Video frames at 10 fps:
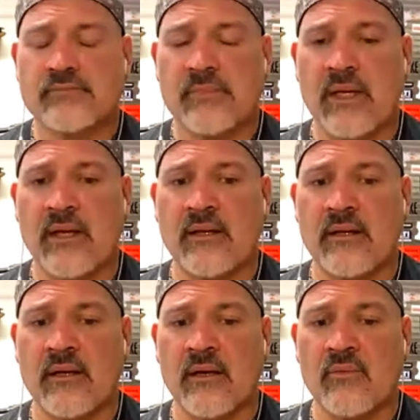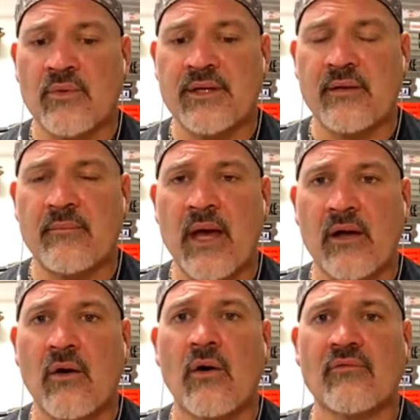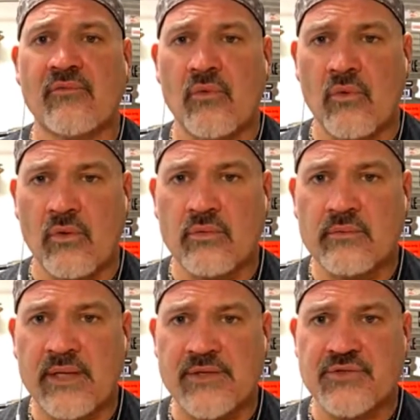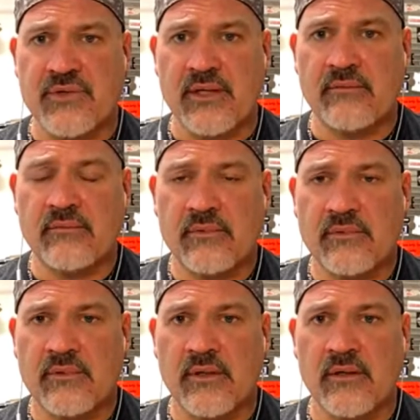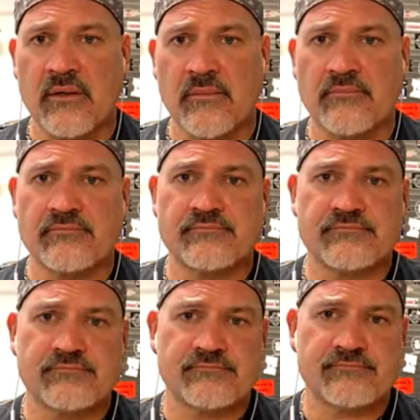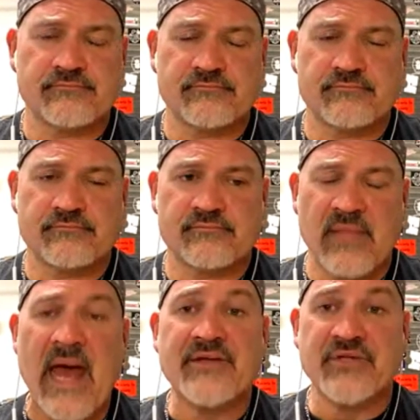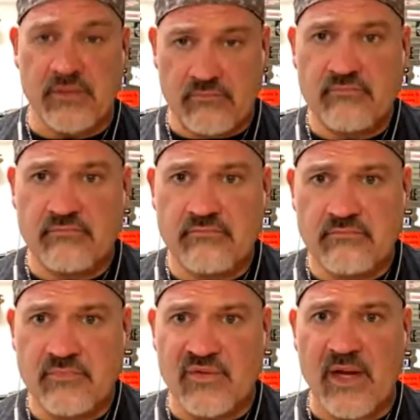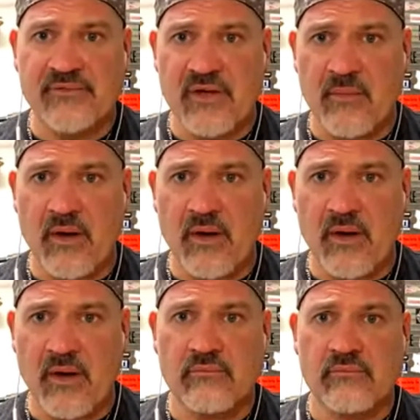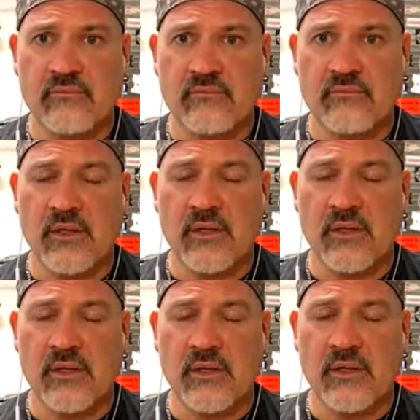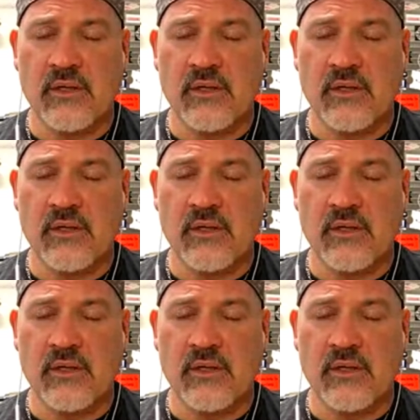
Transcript: and uh, we did my Carnivore entry, um, Hatchet, oh, Tomahawk, um,